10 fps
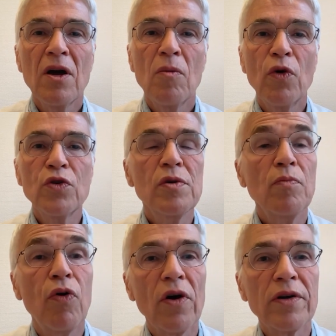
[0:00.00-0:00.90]
Most
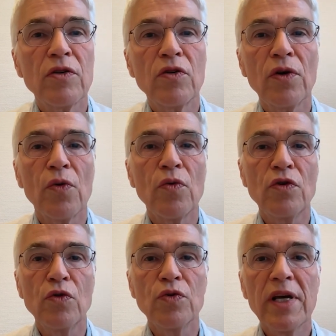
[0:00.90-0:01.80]
important, no
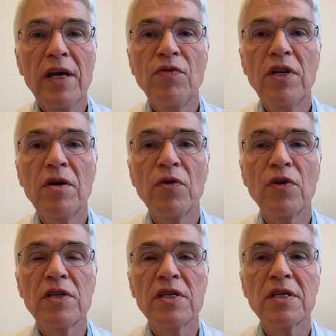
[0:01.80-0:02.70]
new safety
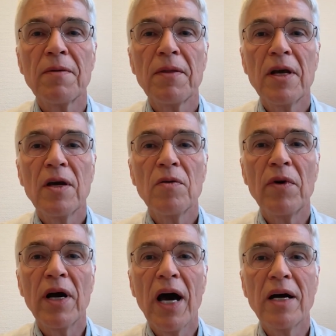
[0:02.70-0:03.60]
events
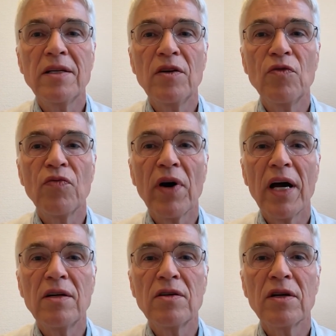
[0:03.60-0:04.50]
were
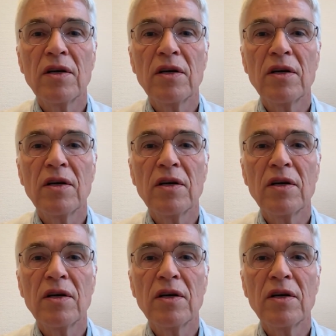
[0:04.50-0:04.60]
identified